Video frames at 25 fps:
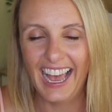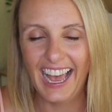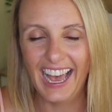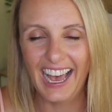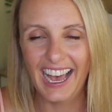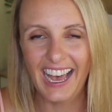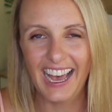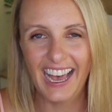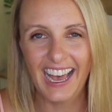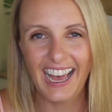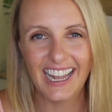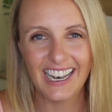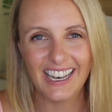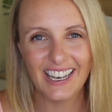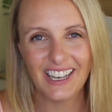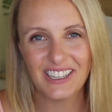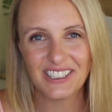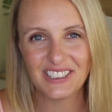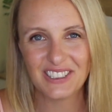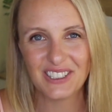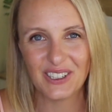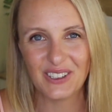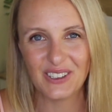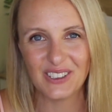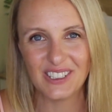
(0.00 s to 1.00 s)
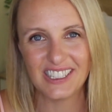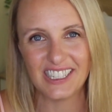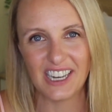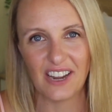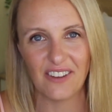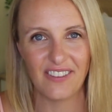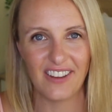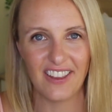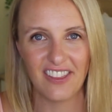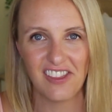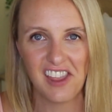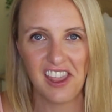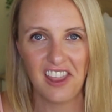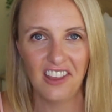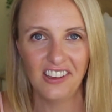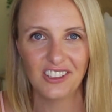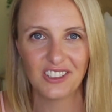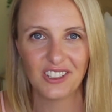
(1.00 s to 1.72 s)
Lots of good stuff in there,